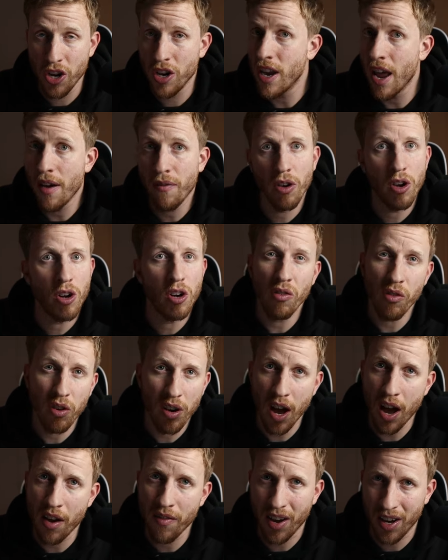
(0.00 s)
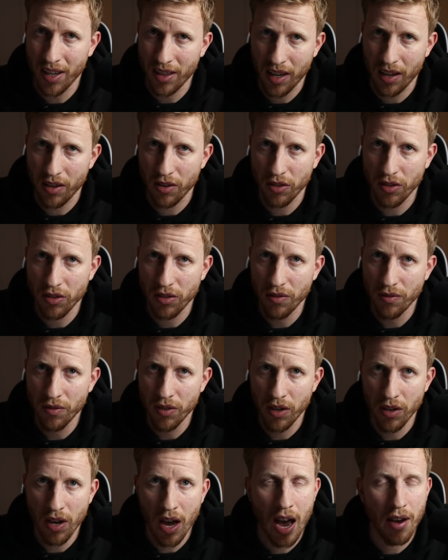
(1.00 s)
never going to run out of ideas.
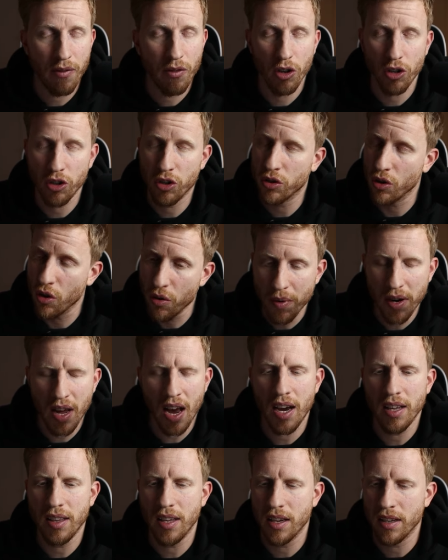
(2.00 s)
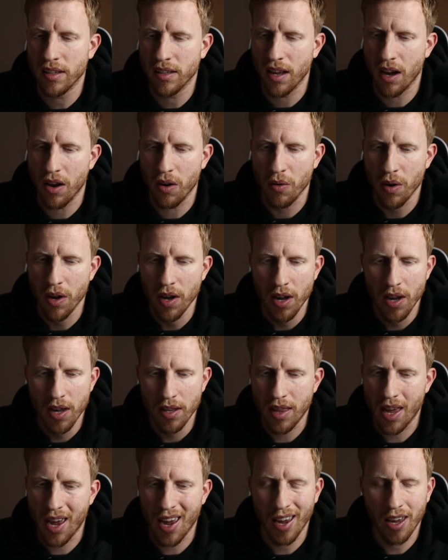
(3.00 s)
I've got so many ideas now.
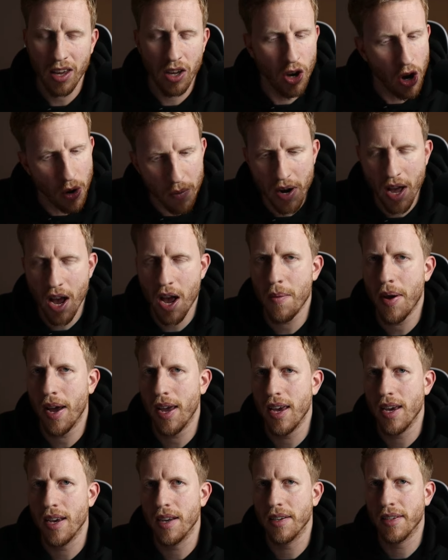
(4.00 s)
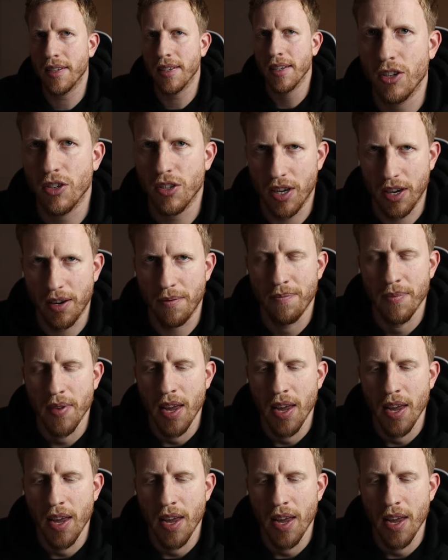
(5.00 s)
They're coming out of my ears. Just kidding.